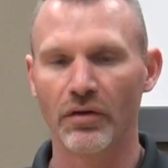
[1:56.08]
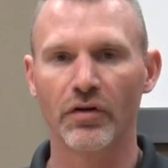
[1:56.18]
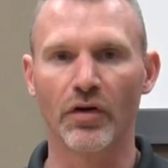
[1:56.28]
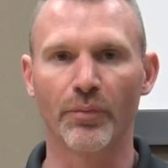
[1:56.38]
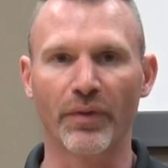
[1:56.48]

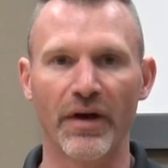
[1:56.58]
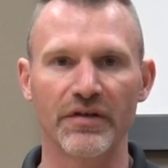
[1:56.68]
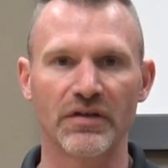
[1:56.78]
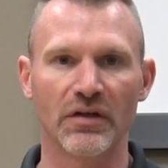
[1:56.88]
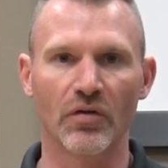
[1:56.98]
your
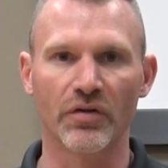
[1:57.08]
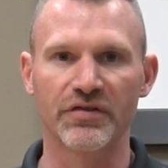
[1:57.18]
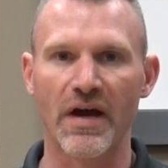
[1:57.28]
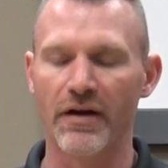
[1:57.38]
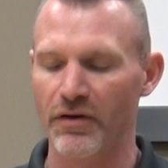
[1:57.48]
brazing or
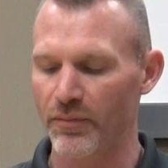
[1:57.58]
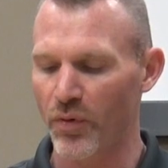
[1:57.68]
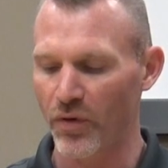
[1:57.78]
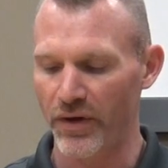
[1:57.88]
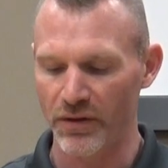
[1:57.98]
soldering
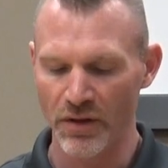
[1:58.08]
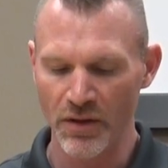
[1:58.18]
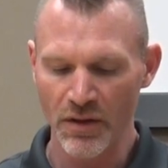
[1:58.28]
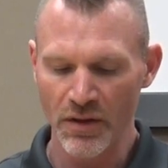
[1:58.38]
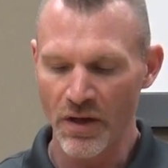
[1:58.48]
point.
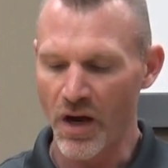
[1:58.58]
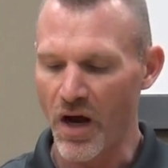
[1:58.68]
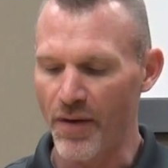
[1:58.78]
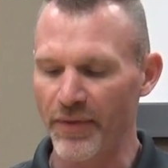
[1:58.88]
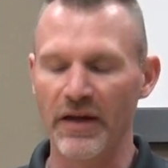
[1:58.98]

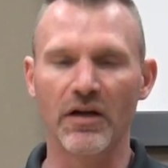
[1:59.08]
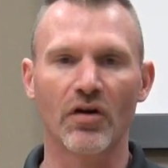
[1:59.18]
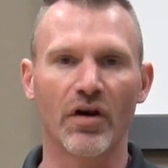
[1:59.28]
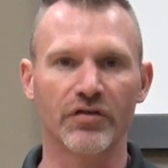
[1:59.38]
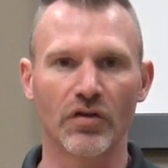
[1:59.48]
Then you
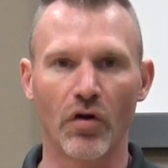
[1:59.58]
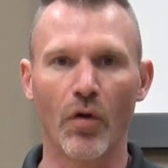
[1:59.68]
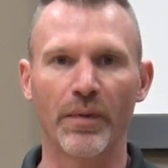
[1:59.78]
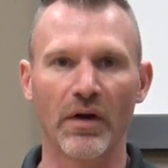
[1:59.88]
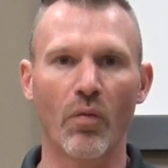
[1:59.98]
can also
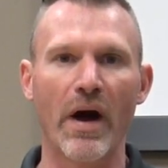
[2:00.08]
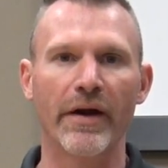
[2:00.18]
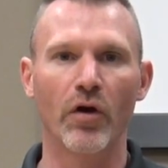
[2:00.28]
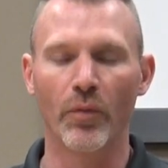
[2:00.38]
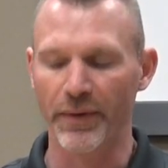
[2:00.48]
open it
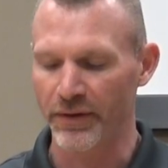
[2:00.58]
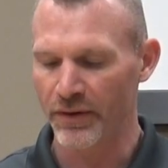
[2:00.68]
wide open.